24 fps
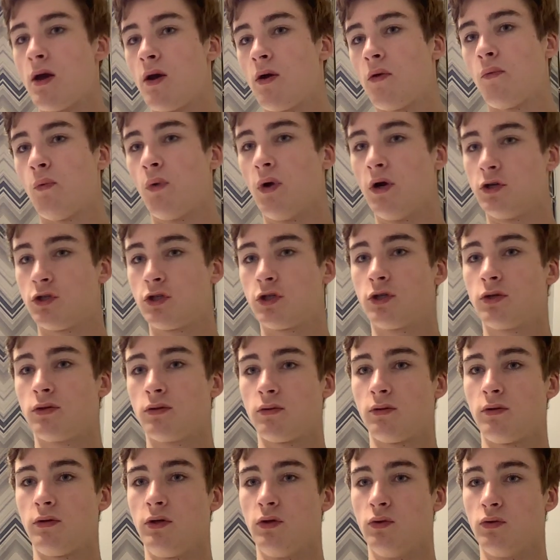which
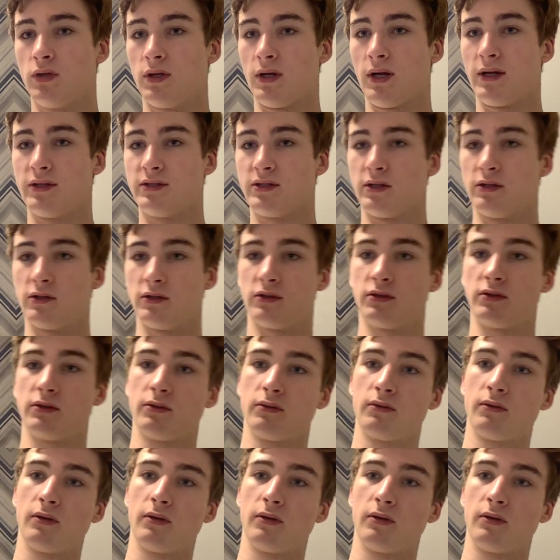utilizes